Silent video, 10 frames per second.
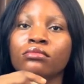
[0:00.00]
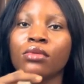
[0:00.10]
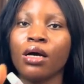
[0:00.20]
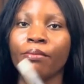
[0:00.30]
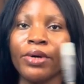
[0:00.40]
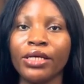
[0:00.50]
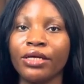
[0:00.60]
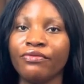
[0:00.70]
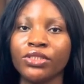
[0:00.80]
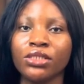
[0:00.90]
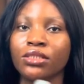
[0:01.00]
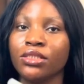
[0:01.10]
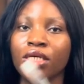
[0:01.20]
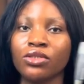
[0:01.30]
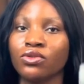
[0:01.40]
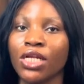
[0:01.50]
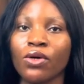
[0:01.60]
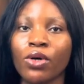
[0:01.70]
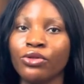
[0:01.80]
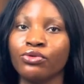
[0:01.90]
I'm buying everything there, so like
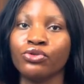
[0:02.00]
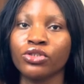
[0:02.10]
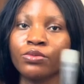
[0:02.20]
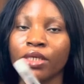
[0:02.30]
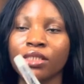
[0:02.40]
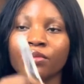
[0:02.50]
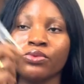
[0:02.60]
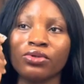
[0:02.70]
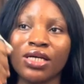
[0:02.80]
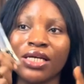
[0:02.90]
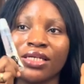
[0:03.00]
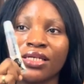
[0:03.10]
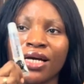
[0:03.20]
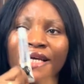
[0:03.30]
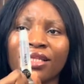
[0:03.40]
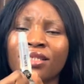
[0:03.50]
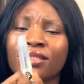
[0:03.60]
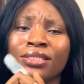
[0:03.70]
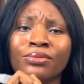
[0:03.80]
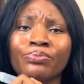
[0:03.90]
why not just buy it? But like I think
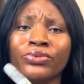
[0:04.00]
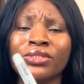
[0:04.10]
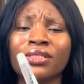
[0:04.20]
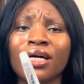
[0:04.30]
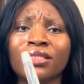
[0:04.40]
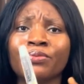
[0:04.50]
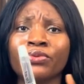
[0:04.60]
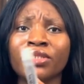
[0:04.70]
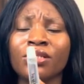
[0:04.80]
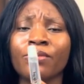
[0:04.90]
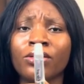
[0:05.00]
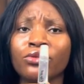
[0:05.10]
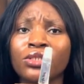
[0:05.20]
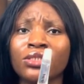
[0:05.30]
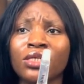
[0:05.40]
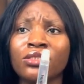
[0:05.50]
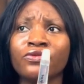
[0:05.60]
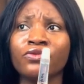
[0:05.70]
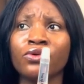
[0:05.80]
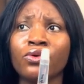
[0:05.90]
at Prince Ibano they sell it
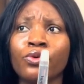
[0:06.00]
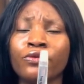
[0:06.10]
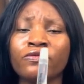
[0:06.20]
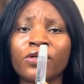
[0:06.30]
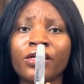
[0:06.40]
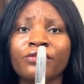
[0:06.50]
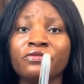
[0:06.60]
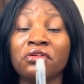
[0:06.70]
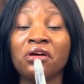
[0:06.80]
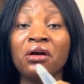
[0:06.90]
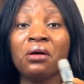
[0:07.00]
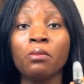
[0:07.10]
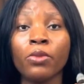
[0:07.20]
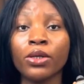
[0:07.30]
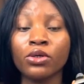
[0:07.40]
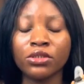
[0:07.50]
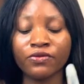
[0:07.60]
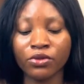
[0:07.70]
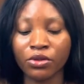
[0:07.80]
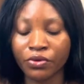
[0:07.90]
for 1,500, but I got it
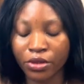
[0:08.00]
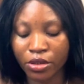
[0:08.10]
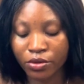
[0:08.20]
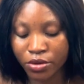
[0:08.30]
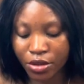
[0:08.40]
for 3,000.